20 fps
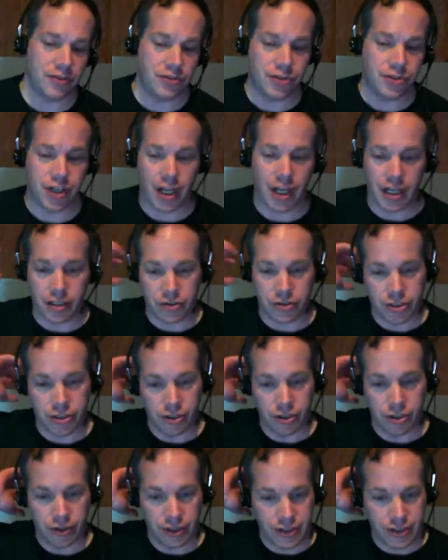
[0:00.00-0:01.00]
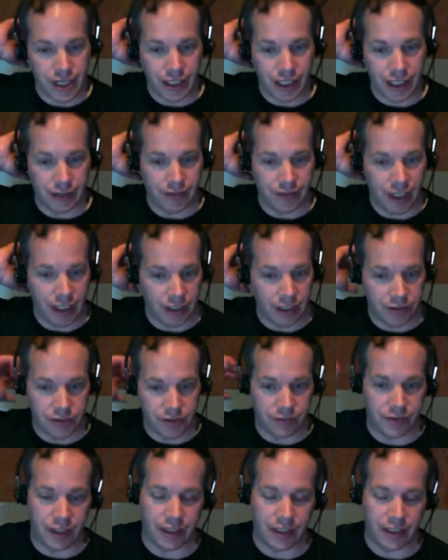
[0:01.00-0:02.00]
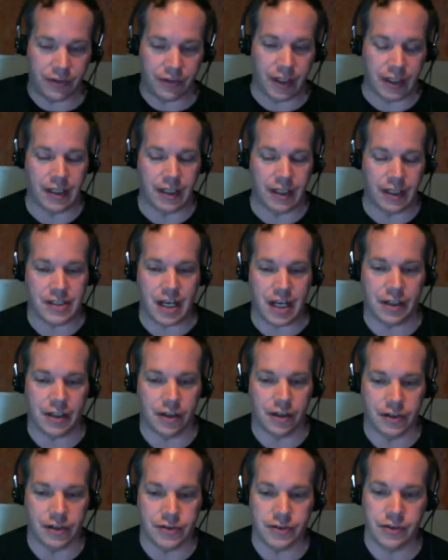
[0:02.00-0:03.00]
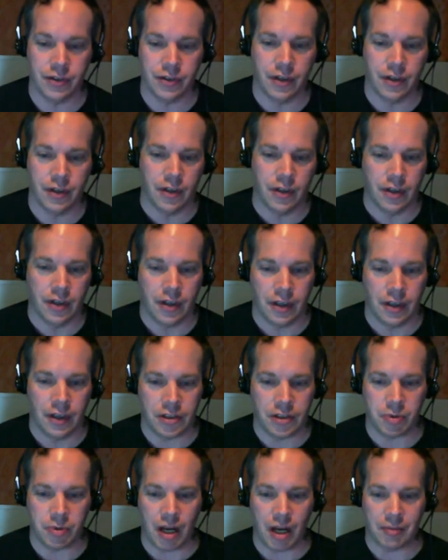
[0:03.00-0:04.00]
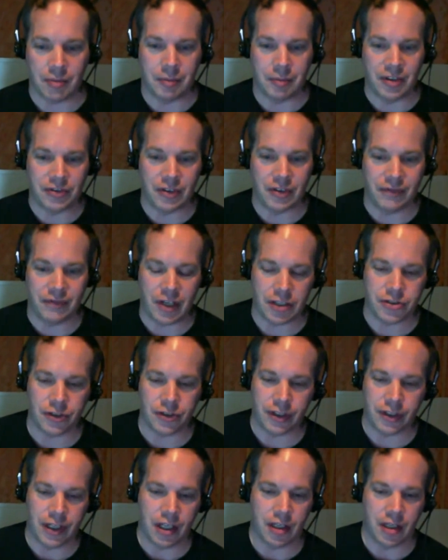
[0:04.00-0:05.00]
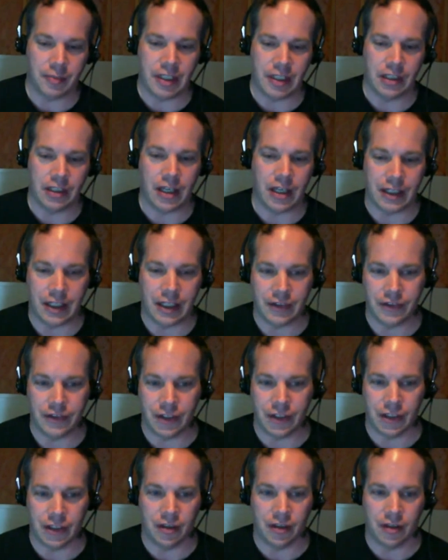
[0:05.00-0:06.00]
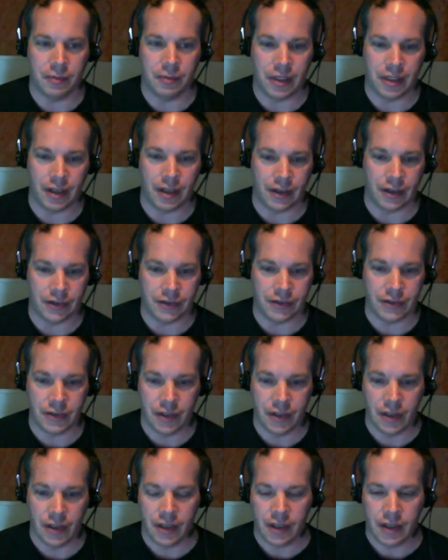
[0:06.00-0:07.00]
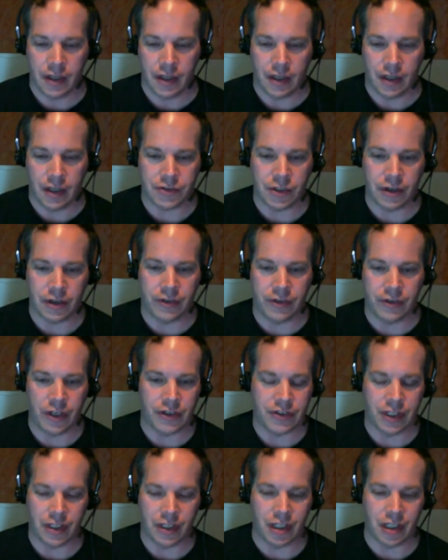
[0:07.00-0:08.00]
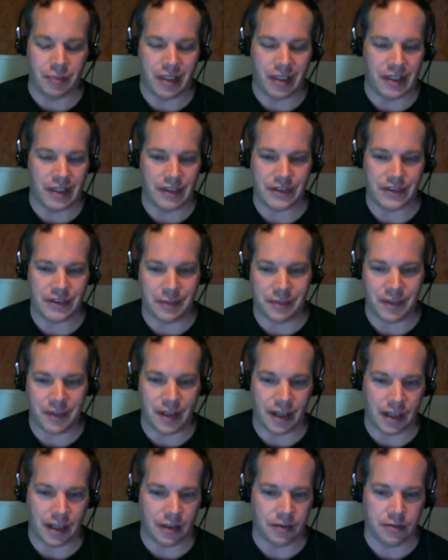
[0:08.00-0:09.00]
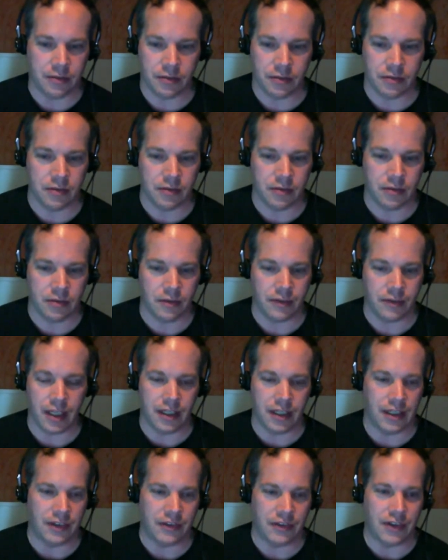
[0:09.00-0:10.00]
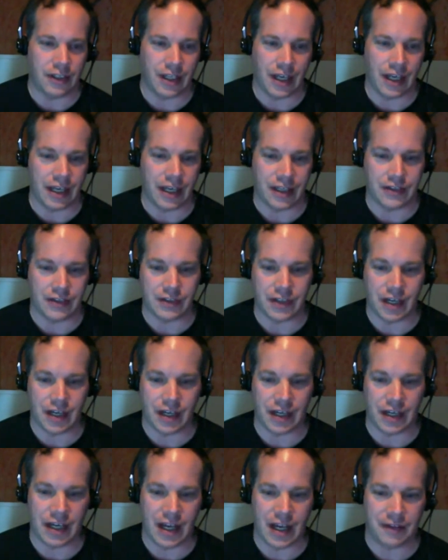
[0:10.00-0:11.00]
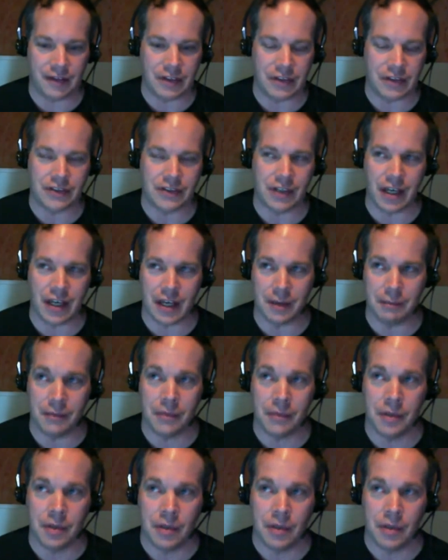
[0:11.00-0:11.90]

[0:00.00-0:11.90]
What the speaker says: change too to take advantage of things like containers, this problem is eventually going to be a lot easier, because a server isn't going to be the same thing that it is today. It's not going to have the same.